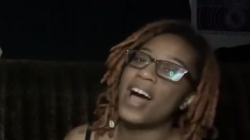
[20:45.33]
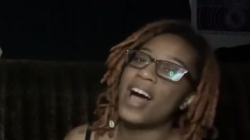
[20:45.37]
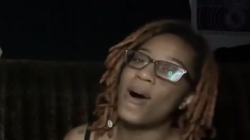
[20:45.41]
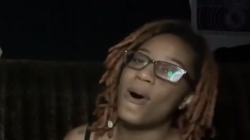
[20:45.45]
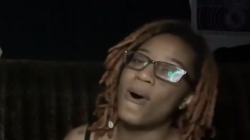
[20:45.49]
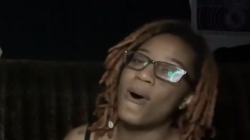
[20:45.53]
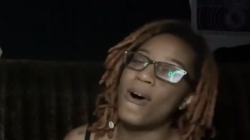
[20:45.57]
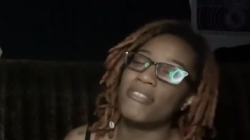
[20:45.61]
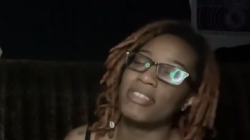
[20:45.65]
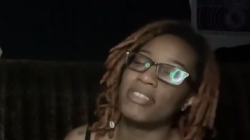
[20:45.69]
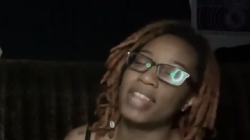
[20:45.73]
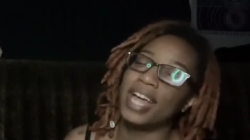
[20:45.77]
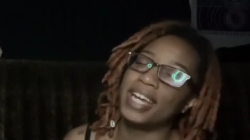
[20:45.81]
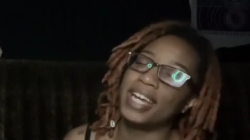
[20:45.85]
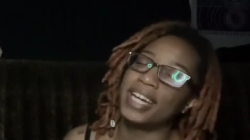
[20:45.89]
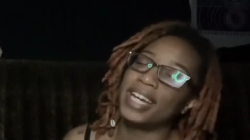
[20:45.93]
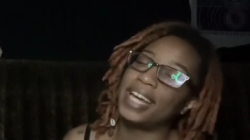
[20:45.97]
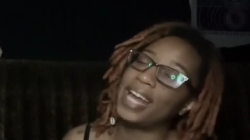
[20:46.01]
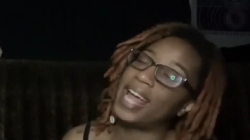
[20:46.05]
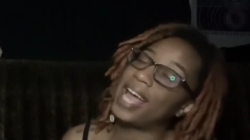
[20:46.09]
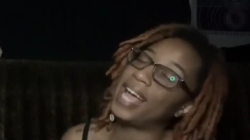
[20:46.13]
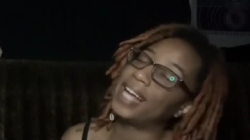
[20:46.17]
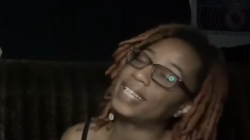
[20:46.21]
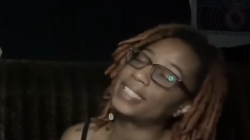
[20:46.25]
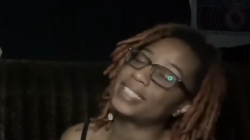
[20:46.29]
on the
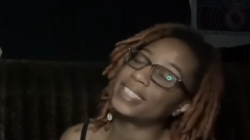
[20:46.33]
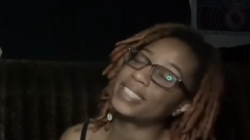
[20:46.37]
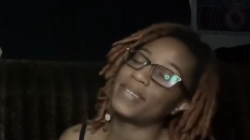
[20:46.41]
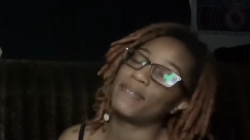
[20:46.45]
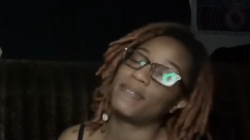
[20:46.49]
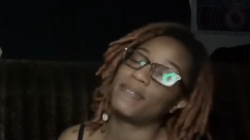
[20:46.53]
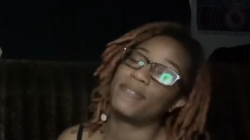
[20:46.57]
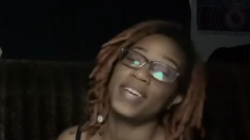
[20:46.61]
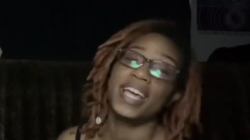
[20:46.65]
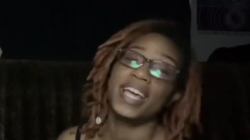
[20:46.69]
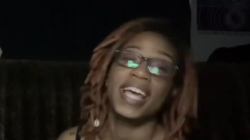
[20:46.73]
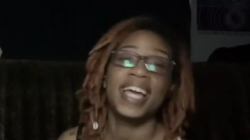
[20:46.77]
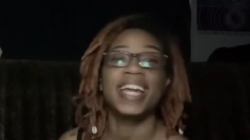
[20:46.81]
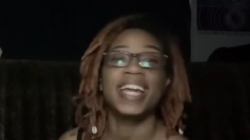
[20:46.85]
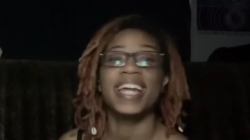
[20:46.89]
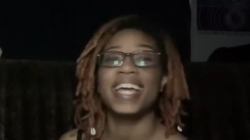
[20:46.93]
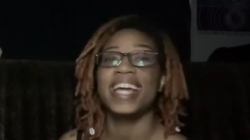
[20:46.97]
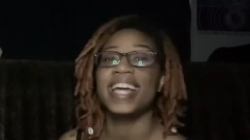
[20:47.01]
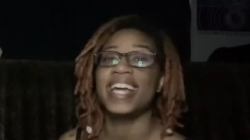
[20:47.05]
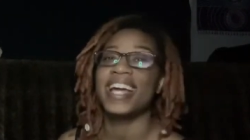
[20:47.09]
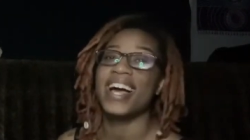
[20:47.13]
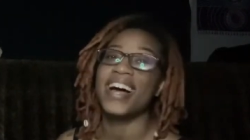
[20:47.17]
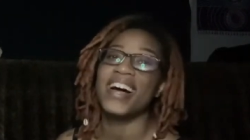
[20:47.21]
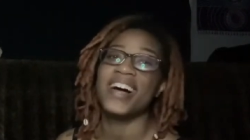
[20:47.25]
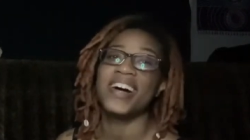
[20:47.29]
next
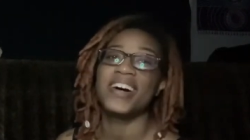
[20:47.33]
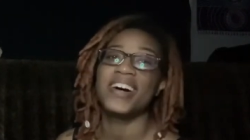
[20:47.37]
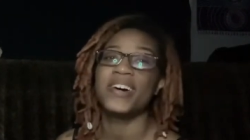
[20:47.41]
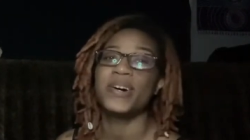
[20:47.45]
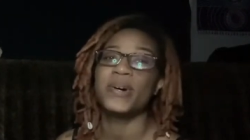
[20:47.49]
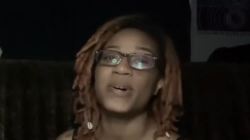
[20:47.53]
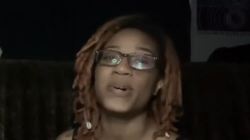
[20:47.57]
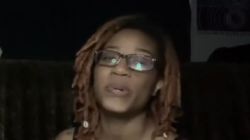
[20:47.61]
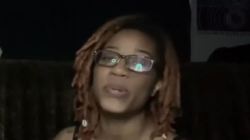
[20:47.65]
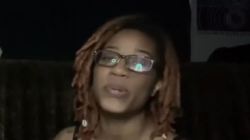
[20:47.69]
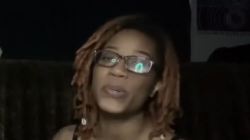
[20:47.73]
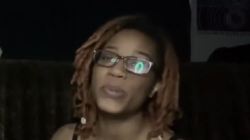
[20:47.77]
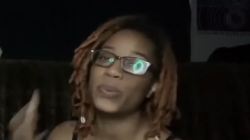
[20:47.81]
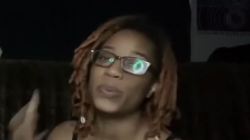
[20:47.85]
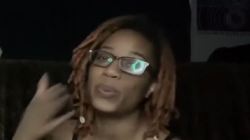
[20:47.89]
video.